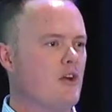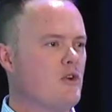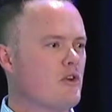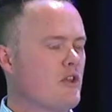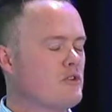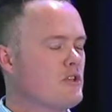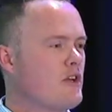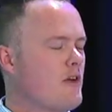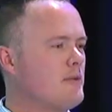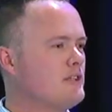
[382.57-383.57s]
or those
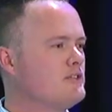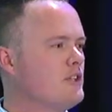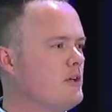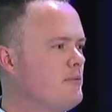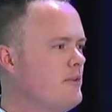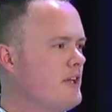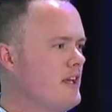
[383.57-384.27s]
coming from